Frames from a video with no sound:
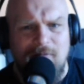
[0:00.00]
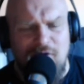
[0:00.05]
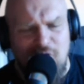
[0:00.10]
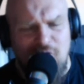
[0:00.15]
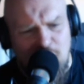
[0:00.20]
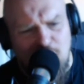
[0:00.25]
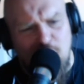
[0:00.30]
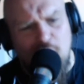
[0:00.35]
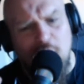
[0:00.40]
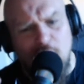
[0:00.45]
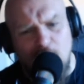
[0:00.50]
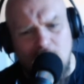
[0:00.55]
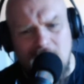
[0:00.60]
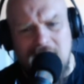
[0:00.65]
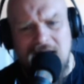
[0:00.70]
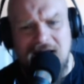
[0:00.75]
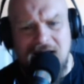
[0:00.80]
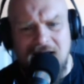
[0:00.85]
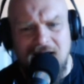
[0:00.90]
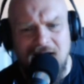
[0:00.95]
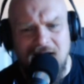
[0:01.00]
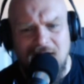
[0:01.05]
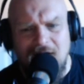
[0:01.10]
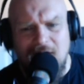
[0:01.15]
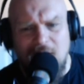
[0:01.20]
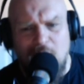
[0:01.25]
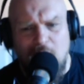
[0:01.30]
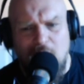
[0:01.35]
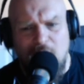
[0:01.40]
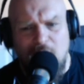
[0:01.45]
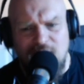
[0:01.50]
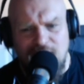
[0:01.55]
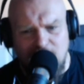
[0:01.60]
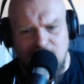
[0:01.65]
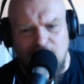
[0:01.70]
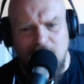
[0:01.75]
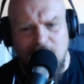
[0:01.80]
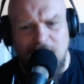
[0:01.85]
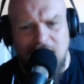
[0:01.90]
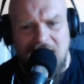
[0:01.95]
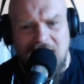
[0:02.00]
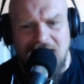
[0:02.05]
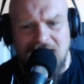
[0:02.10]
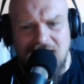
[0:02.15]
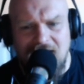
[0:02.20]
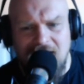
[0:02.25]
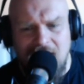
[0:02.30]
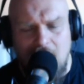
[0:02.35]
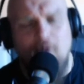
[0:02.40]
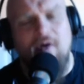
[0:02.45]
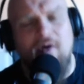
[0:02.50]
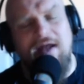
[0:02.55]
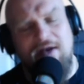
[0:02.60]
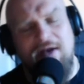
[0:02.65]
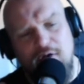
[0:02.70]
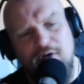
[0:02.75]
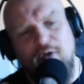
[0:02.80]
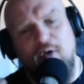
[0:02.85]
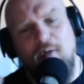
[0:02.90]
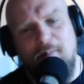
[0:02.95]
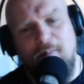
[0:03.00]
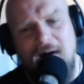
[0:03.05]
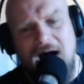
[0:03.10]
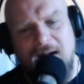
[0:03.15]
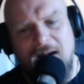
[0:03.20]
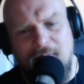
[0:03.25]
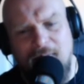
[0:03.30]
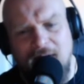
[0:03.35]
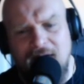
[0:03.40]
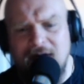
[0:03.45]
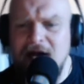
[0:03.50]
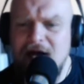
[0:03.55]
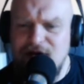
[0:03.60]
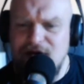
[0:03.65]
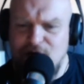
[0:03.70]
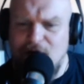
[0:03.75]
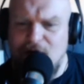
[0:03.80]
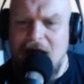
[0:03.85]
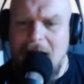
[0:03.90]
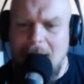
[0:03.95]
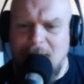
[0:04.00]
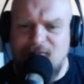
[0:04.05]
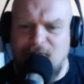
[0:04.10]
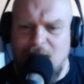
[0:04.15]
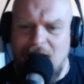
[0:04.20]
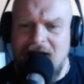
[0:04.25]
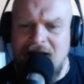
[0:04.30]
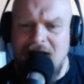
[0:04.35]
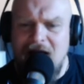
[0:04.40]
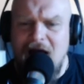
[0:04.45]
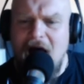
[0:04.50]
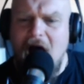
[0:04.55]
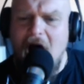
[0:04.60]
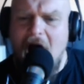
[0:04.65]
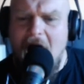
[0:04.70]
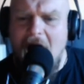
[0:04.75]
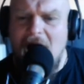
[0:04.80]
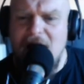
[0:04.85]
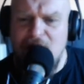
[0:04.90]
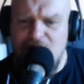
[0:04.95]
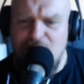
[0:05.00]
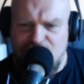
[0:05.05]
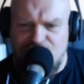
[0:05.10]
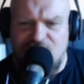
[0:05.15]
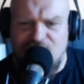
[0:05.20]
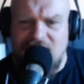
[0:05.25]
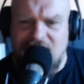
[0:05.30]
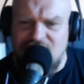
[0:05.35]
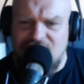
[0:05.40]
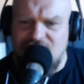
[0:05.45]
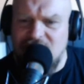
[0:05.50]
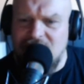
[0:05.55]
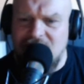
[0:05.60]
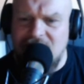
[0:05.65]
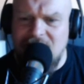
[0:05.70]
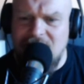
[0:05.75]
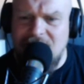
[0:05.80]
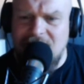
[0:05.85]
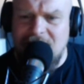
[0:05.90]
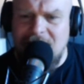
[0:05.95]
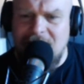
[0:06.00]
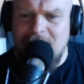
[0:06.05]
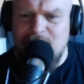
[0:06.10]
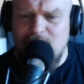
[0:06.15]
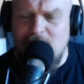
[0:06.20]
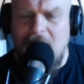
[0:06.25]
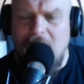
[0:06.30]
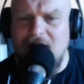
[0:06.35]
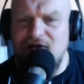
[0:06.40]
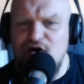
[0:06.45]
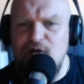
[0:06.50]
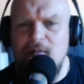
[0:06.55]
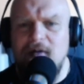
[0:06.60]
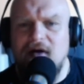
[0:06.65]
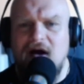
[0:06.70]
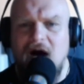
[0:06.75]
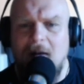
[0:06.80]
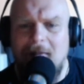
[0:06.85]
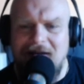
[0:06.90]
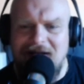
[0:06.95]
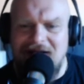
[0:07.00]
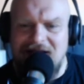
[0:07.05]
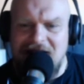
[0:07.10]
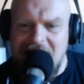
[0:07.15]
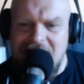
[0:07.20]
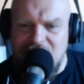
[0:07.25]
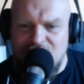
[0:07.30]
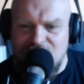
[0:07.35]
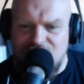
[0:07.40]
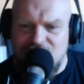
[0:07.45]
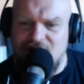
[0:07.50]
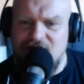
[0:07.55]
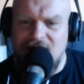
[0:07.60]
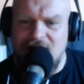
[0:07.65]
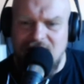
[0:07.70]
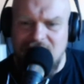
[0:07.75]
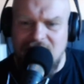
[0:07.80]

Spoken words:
You go away off your own back. Okay, not your own back, but you're helped by another friend. And you become a laird.